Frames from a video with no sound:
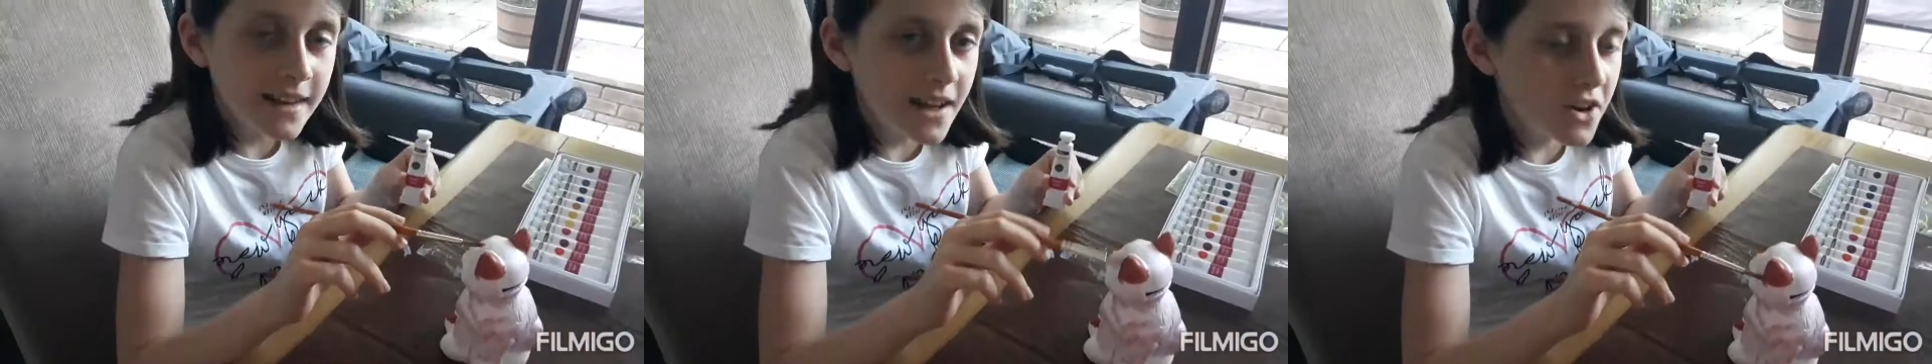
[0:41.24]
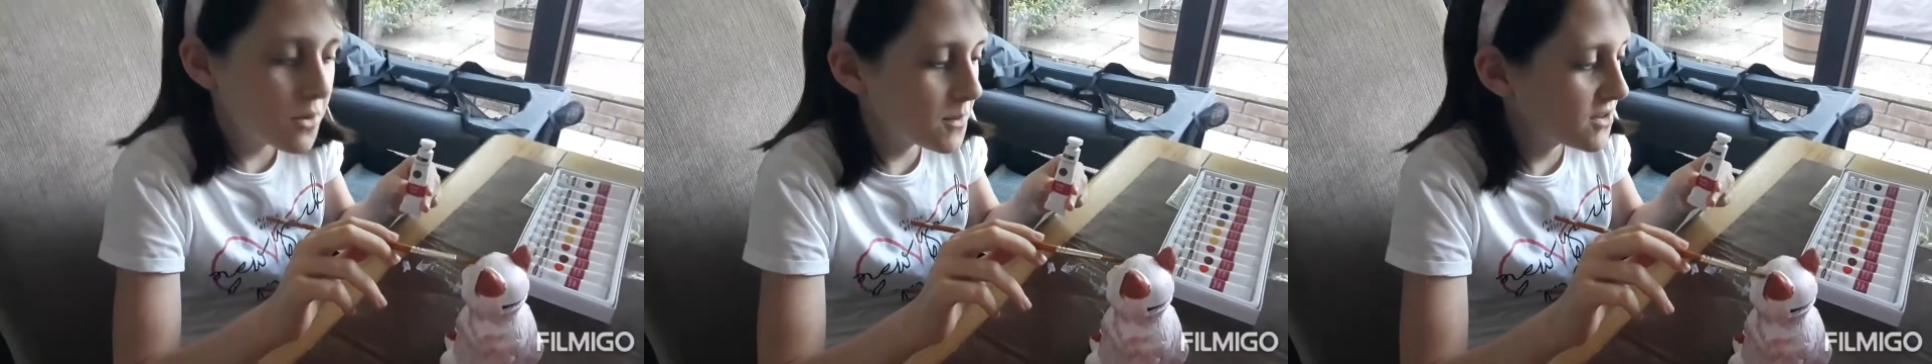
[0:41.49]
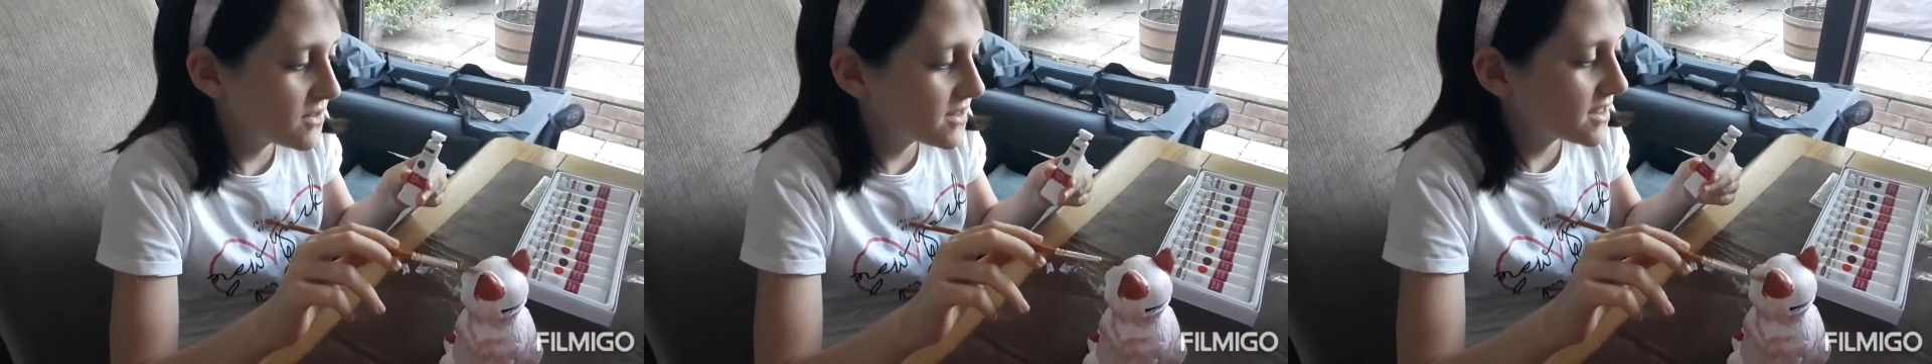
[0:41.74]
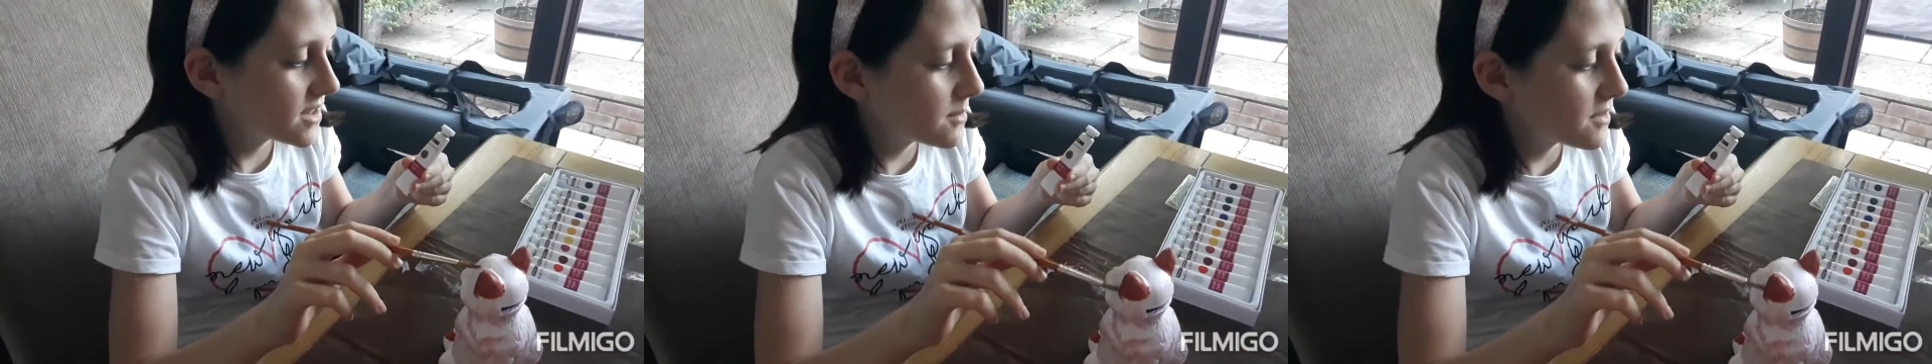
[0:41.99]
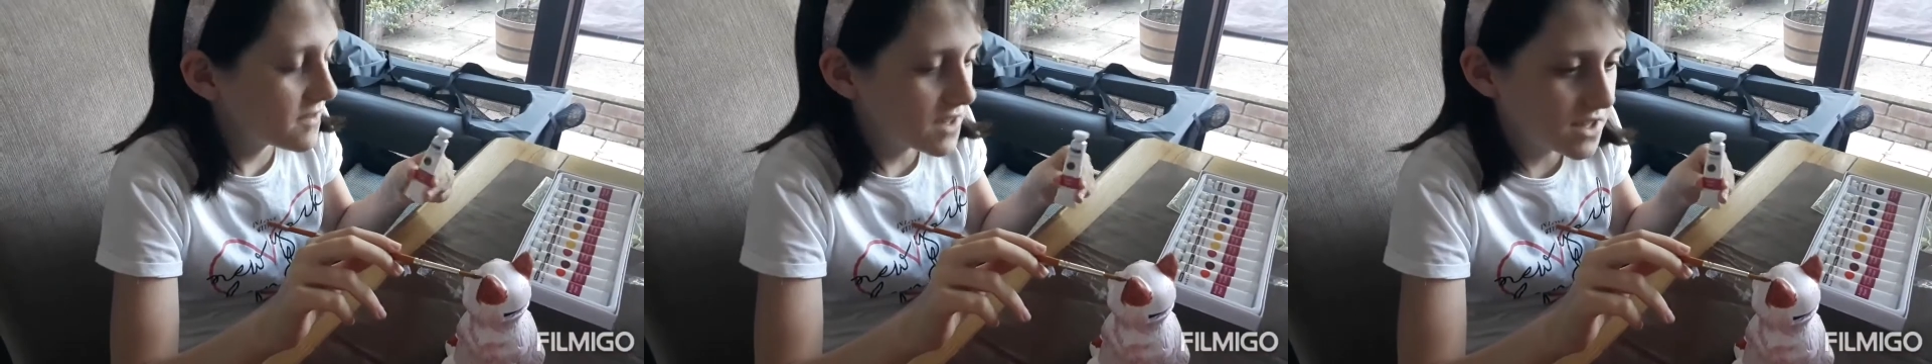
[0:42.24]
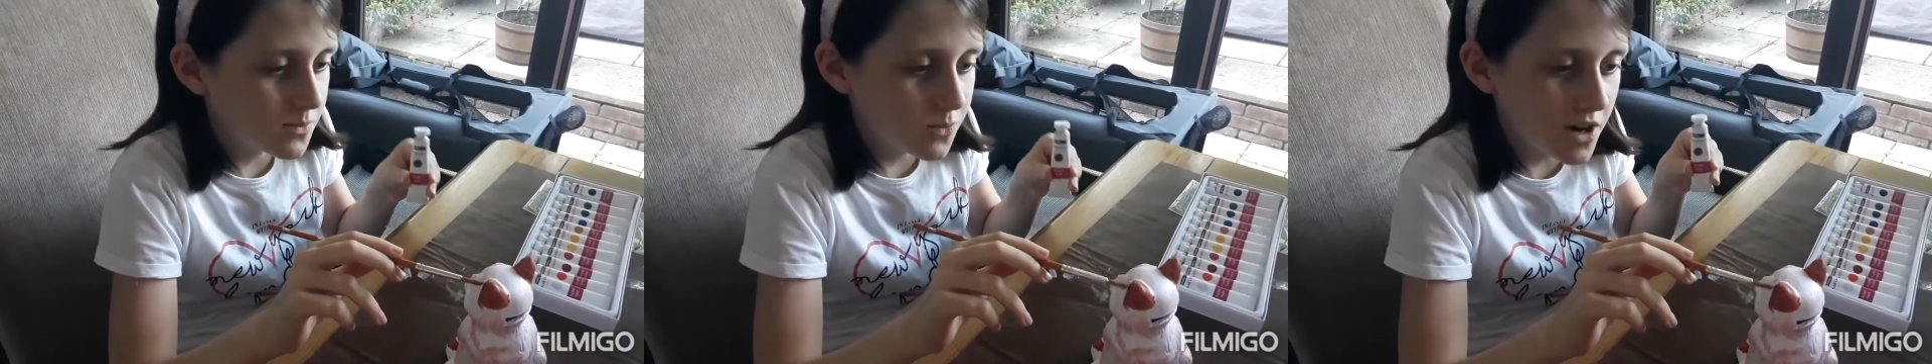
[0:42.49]
And now I'm using some of
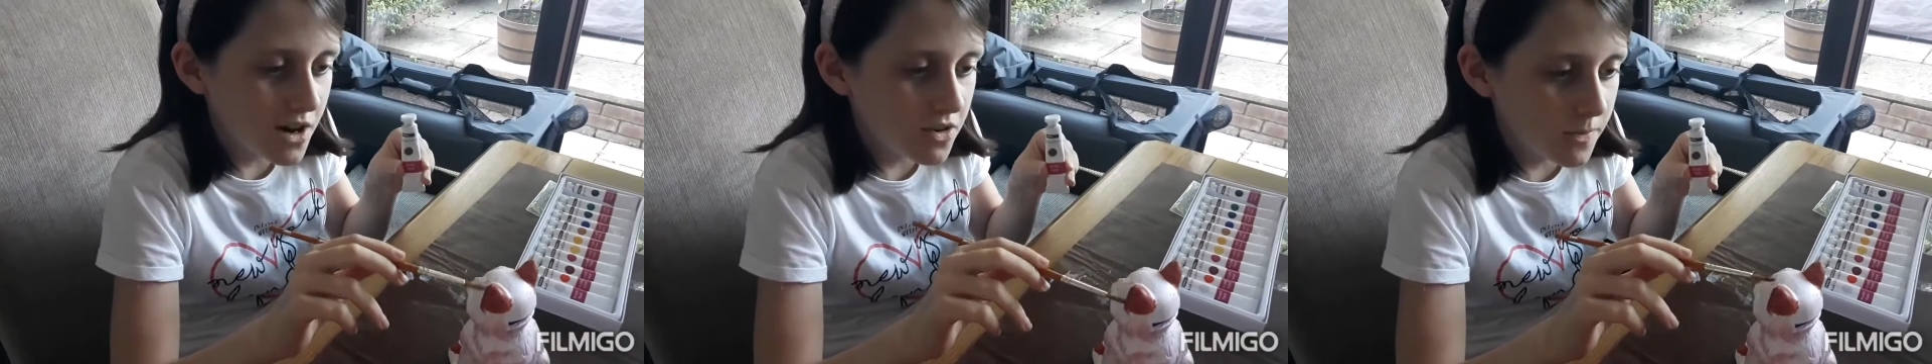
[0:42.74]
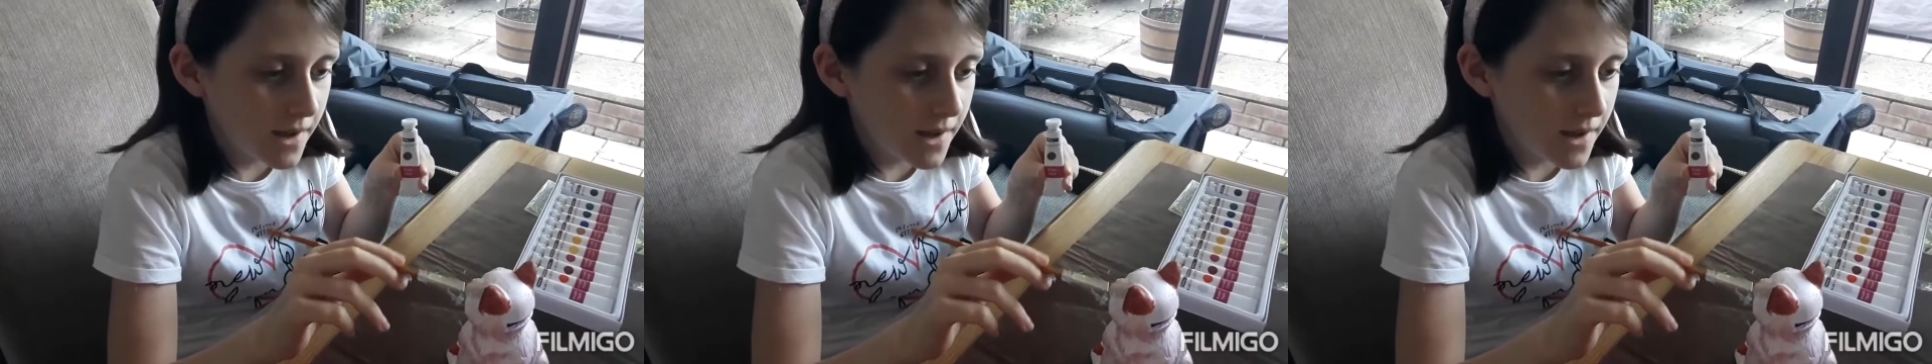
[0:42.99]
this brown